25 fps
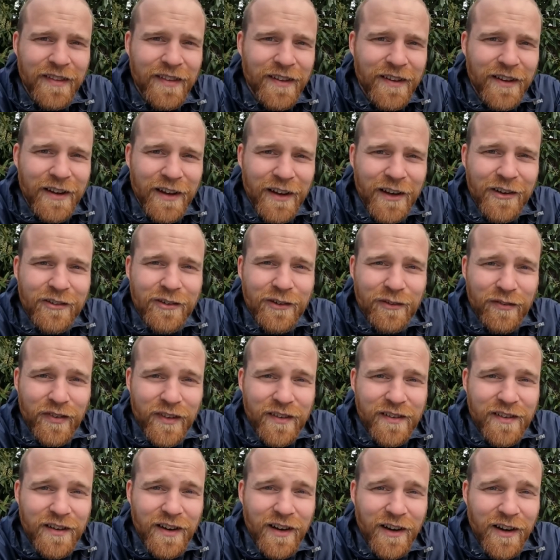The colour of
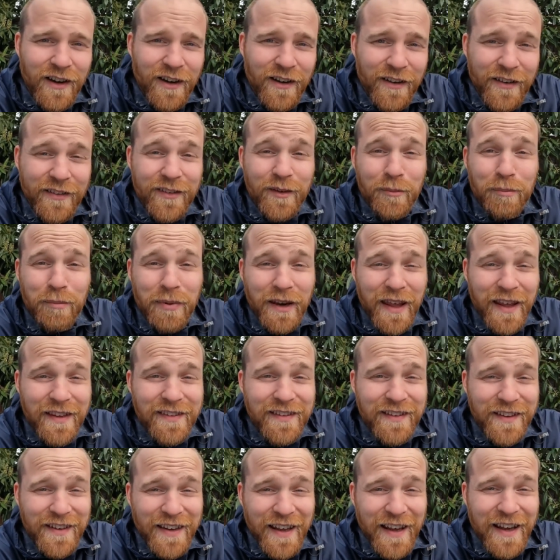this car is a
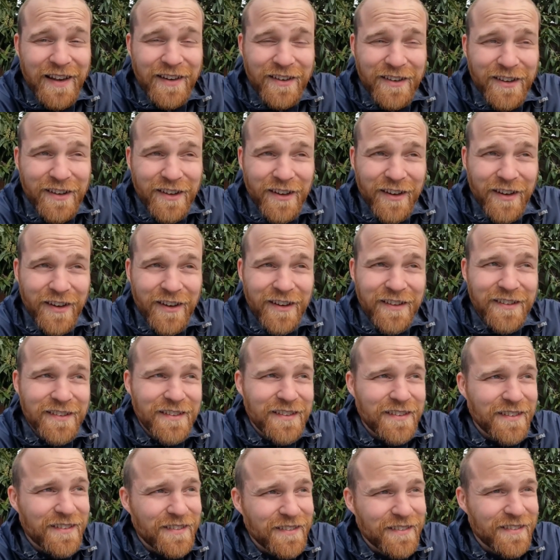blessing and a
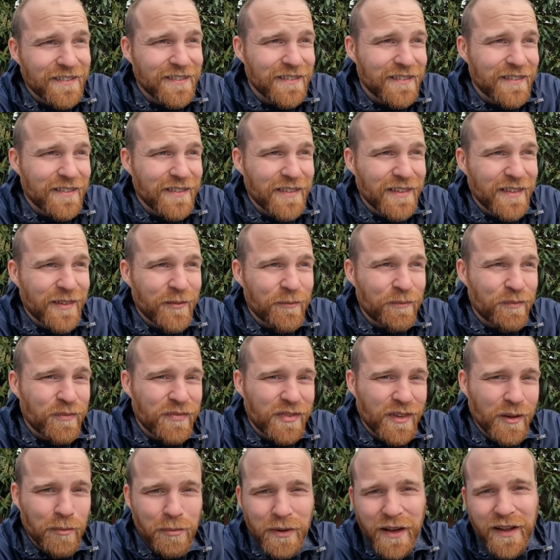curse.
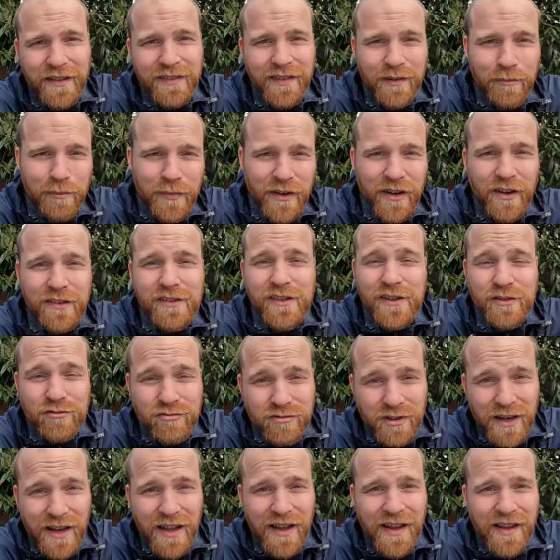Blessing because it's
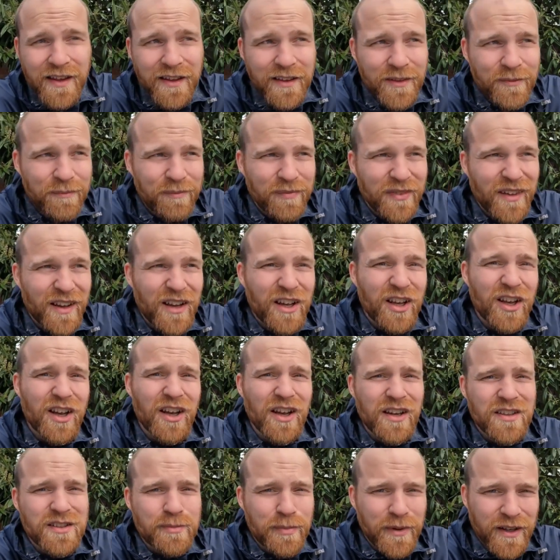rare,
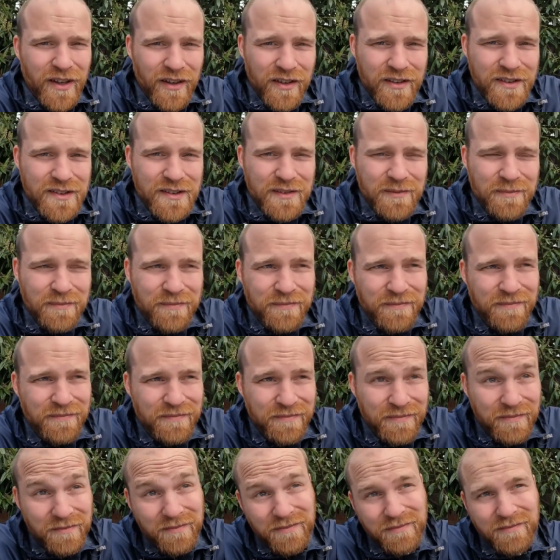curse because
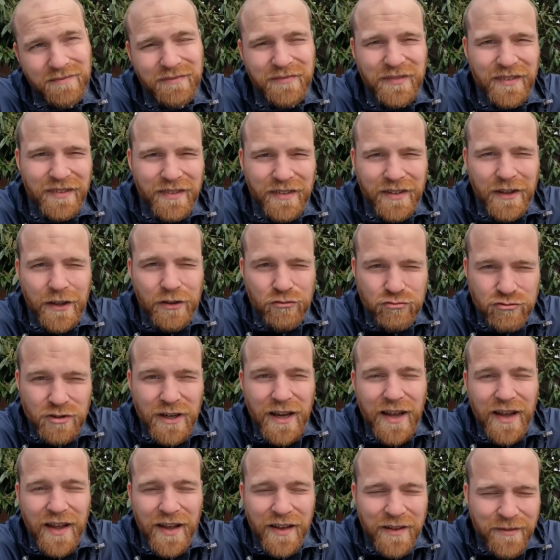it's
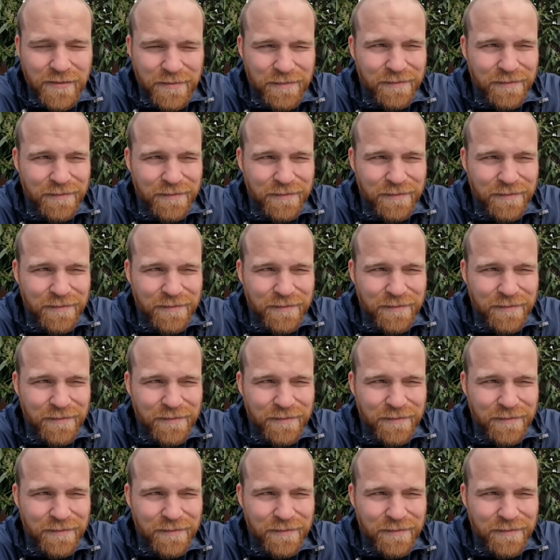rare.